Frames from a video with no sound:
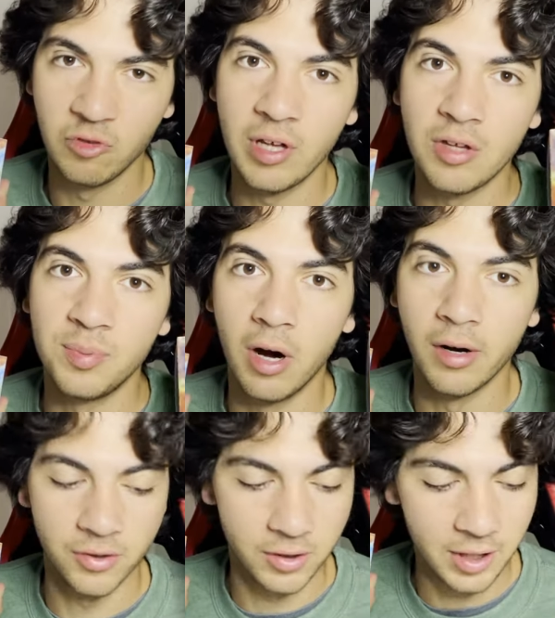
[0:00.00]
let's be
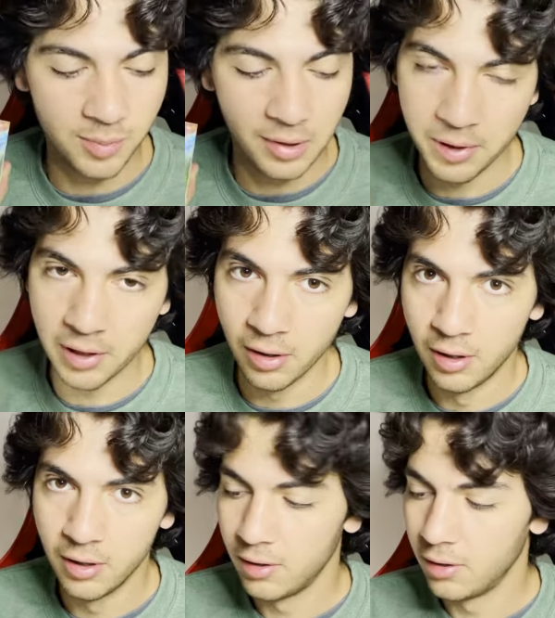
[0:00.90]
honest, let's be real.
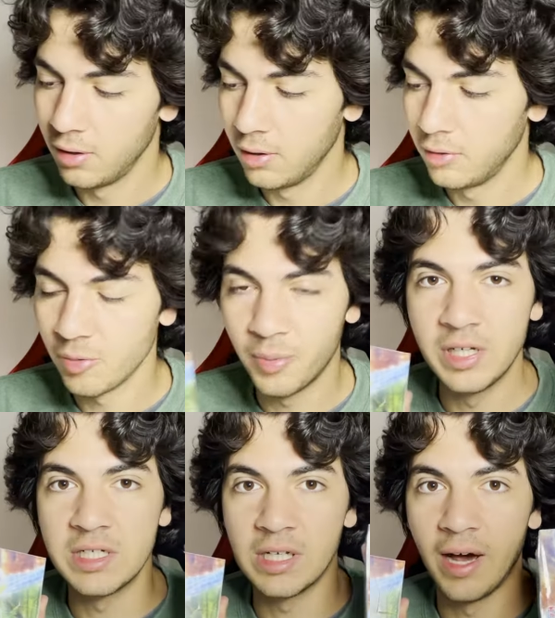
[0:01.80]

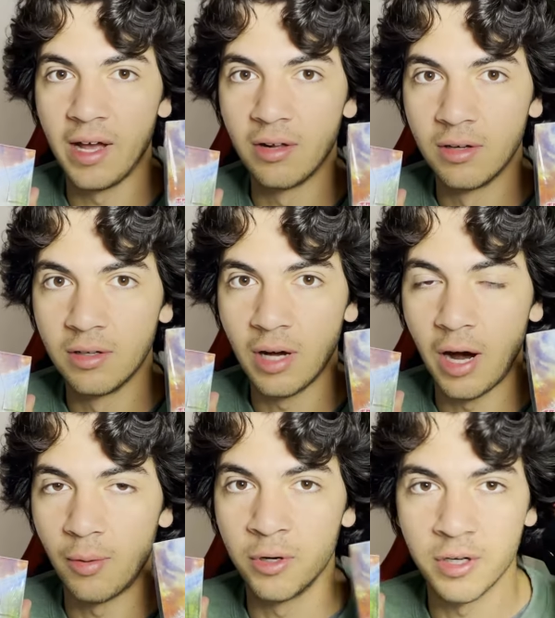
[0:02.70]
Japanese style
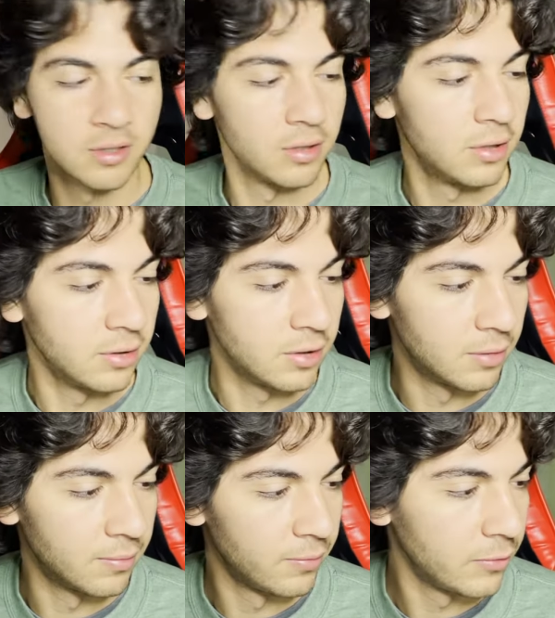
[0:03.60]
artwork, uh, you know,
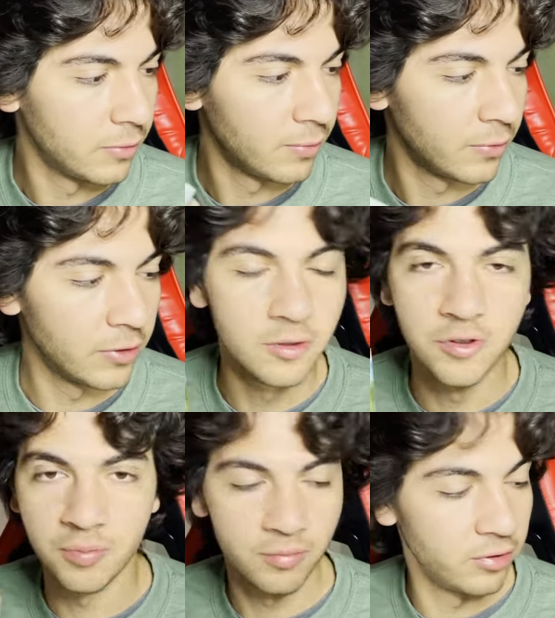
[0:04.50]
the
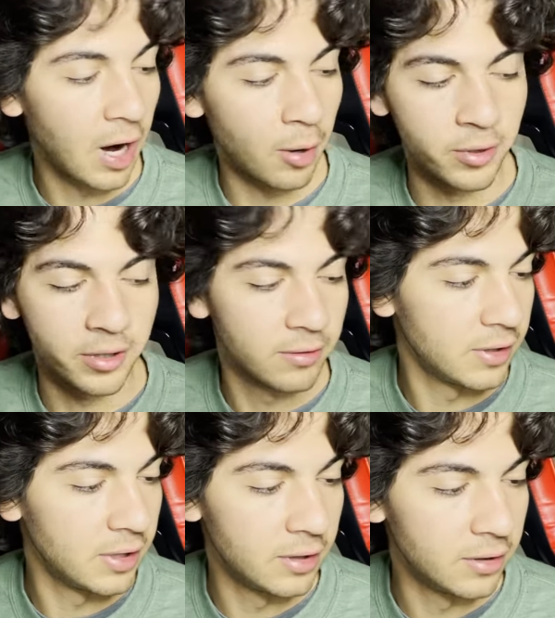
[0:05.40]
just the artwork,
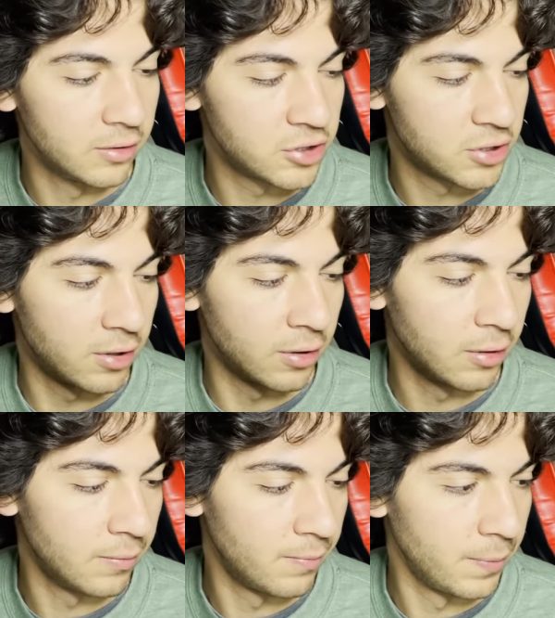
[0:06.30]
the the just the,
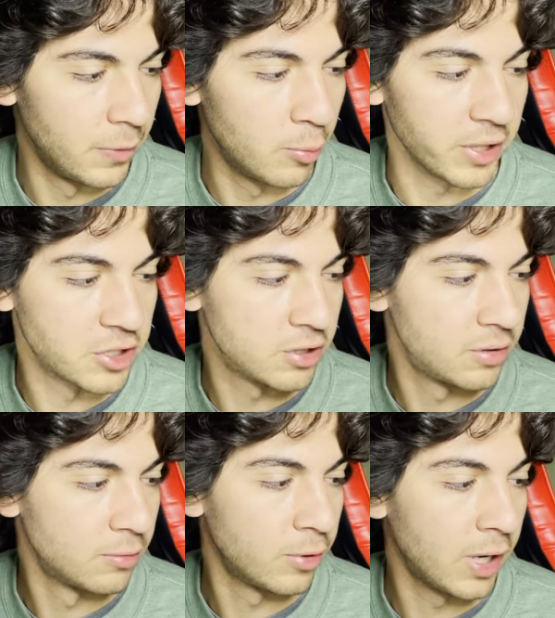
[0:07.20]
the the
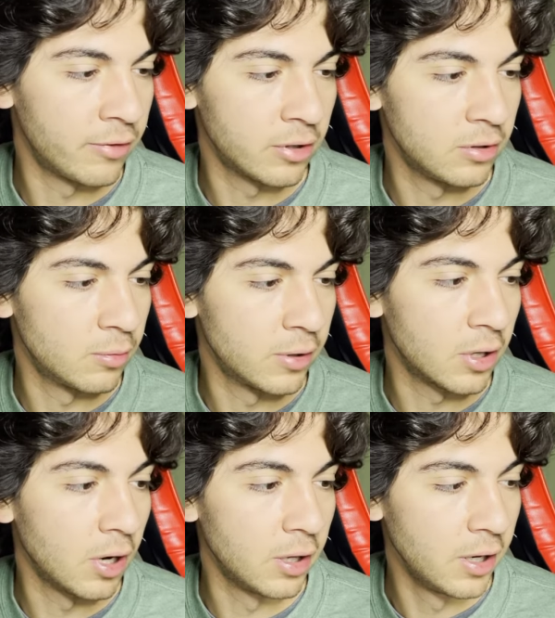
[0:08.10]
picture, whatever you want to
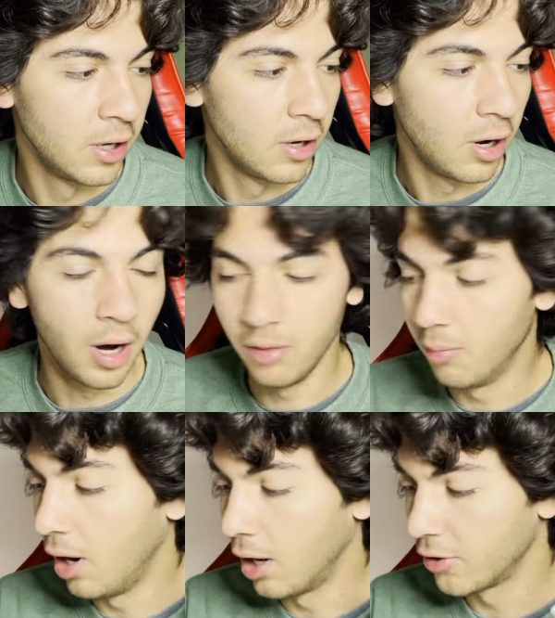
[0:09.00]
call it, on the
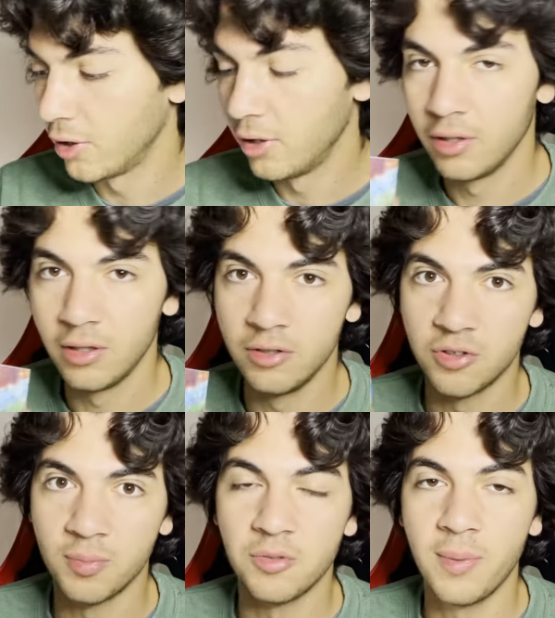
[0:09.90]
box, just
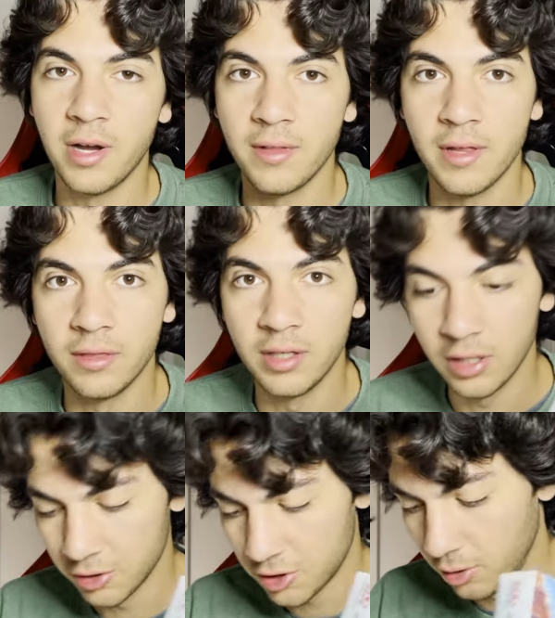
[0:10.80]
much better than the
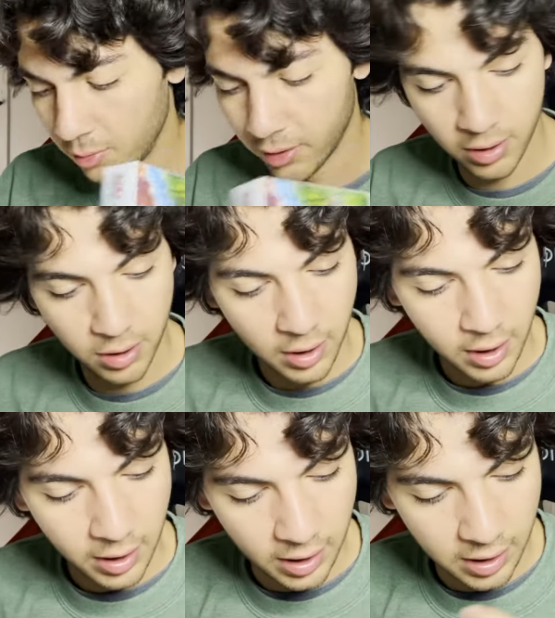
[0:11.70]
English counterpart.
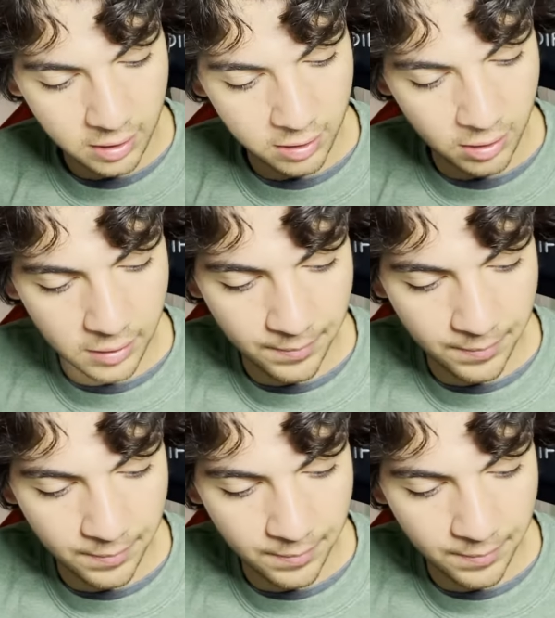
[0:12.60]
And uh,